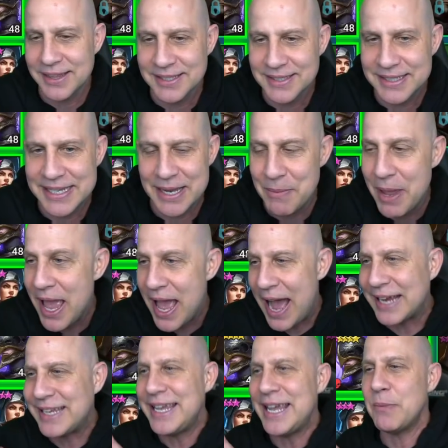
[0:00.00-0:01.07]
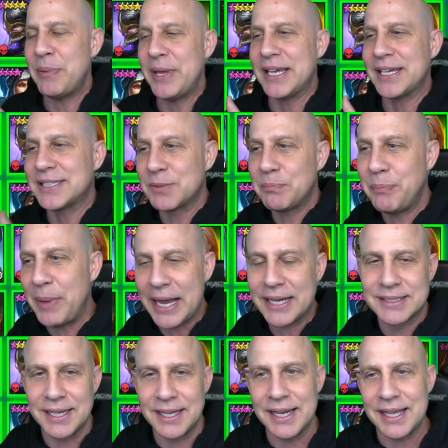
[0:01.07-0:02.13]
this team. I can't be
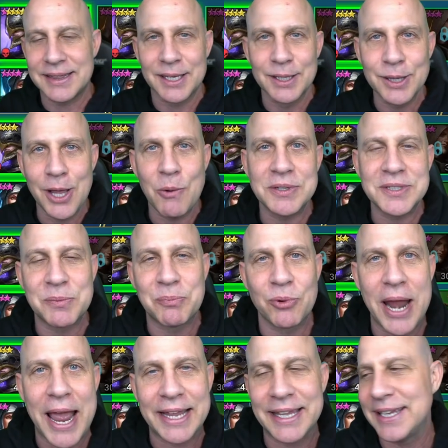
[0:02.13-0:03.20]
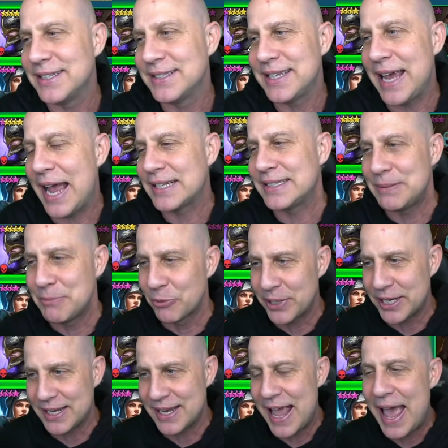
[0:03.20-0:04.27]
expected at the lowest bracket in Tag Team
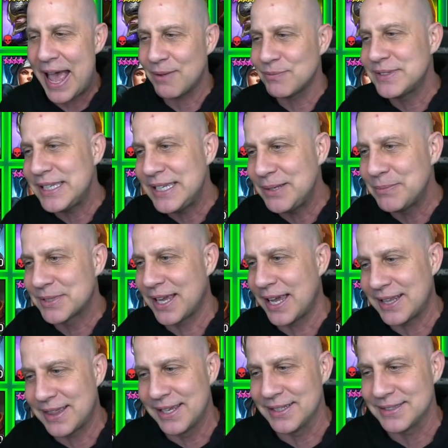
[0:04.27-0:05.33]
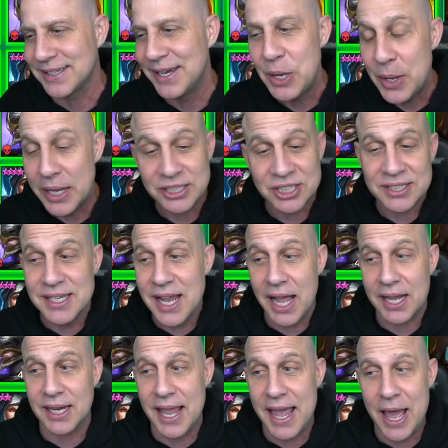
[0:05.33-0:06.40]
Arena to have teams like this. It's just
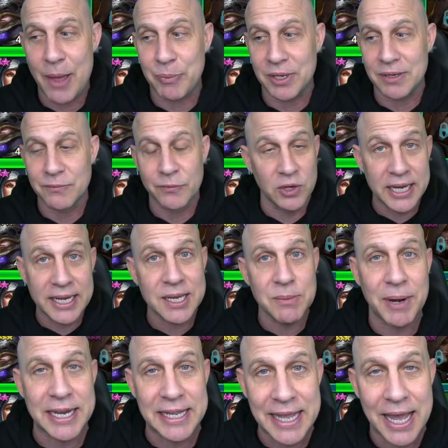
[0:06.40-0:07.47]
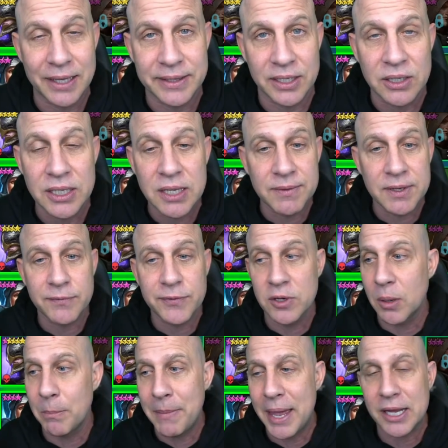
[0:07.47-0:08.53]
not going to happen. For anybody out there, even if
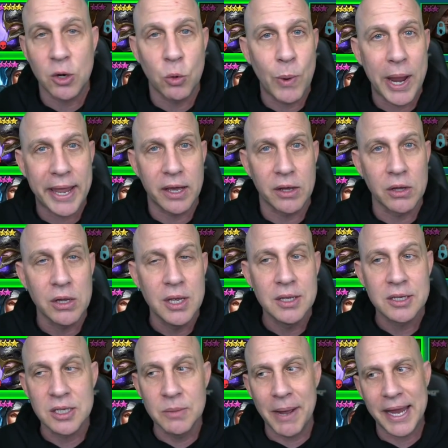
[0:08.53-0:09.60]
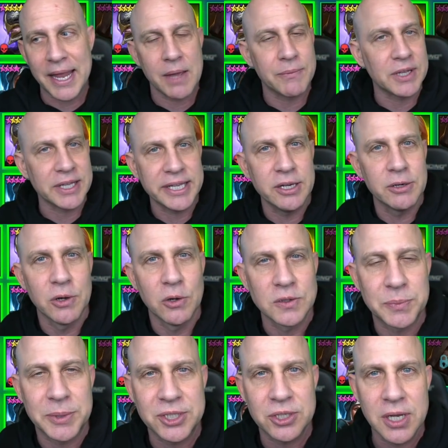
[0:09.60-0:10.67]
you're a mega whale, you might have the heroes,
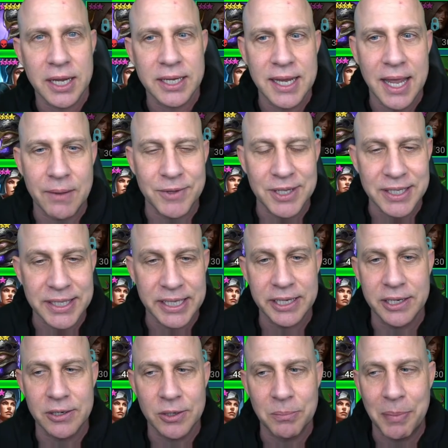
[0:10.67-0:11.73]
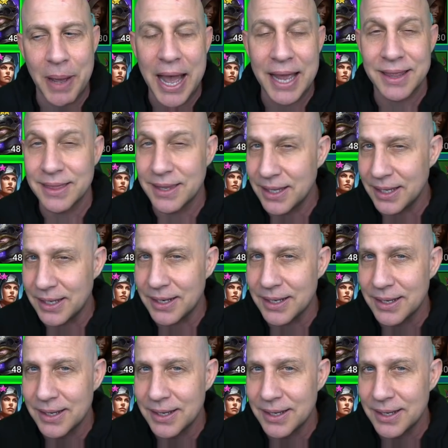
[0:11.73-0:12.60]
but you're not going to have the gear by then.